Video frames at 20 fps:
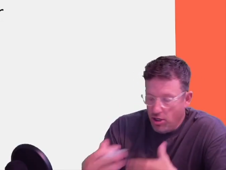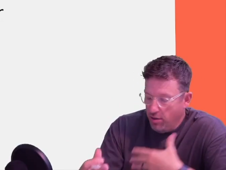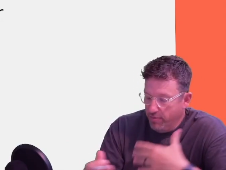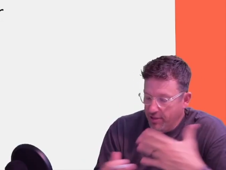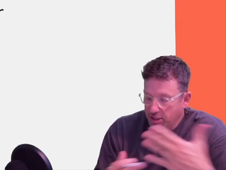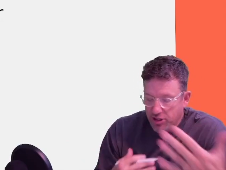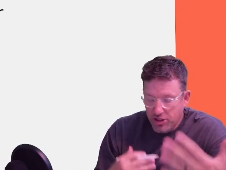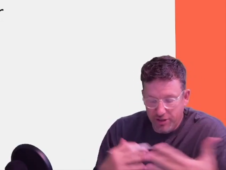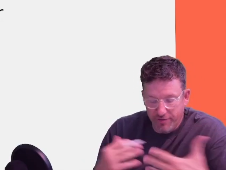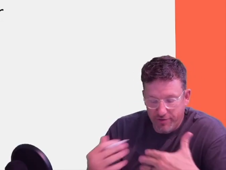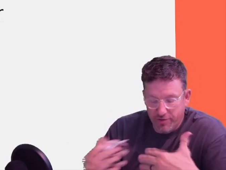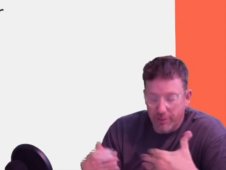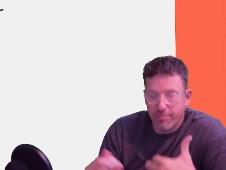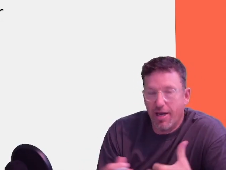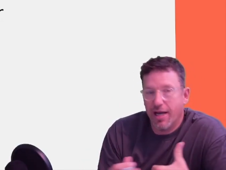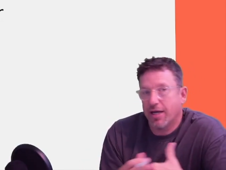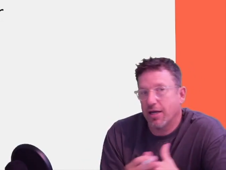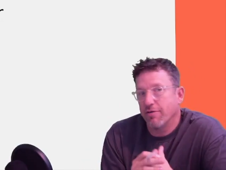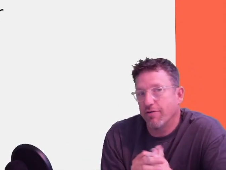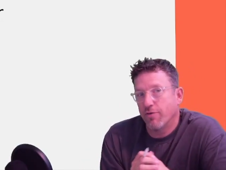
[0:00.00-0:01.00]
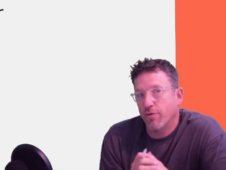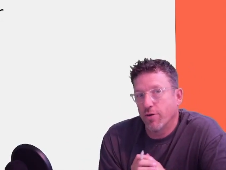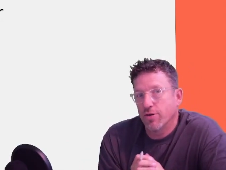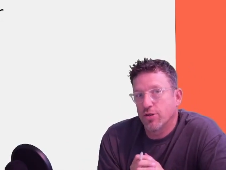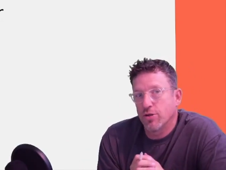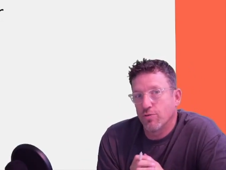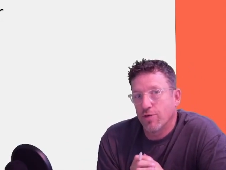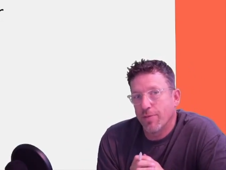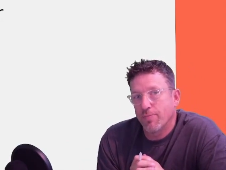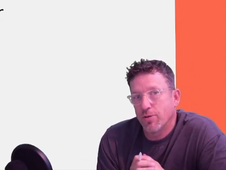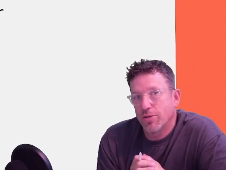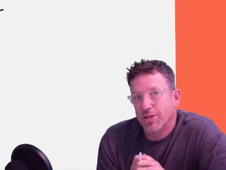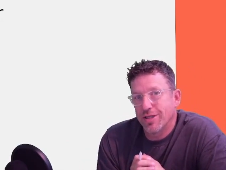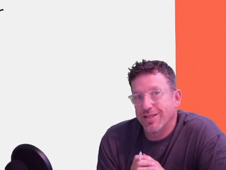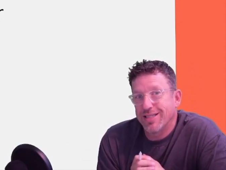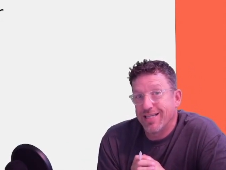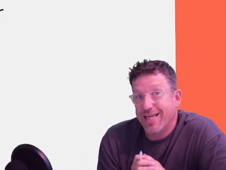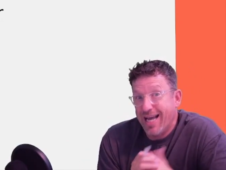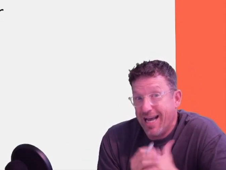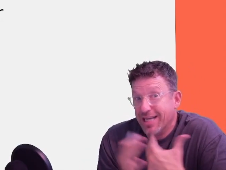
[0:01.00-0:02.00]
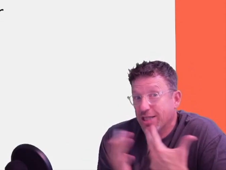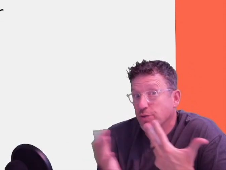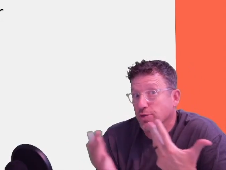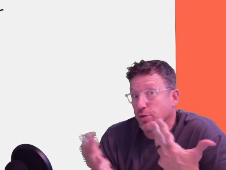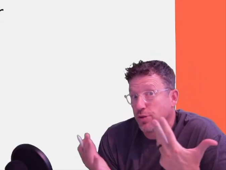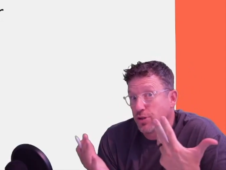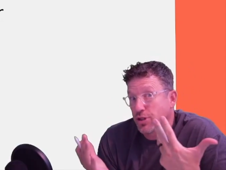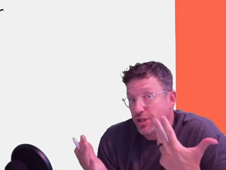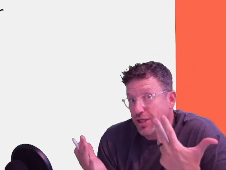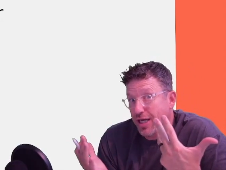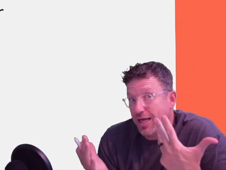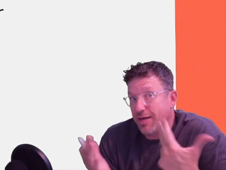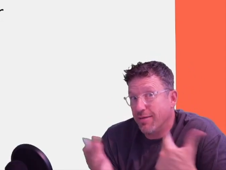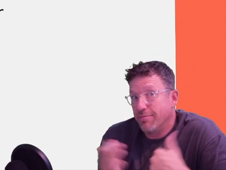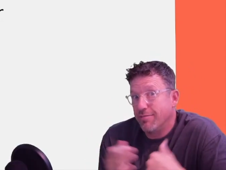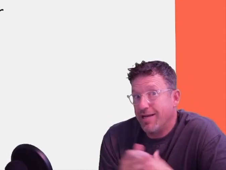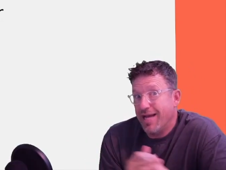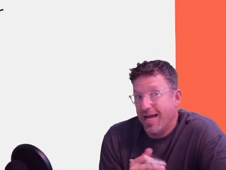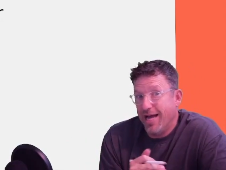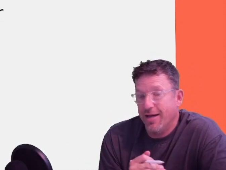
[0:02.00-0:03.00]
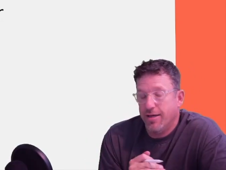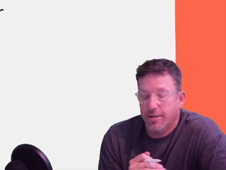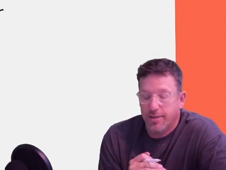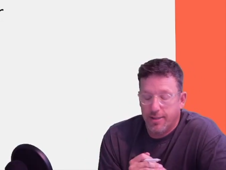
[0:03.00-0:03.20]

be shifted back and forth to represent the actual same data,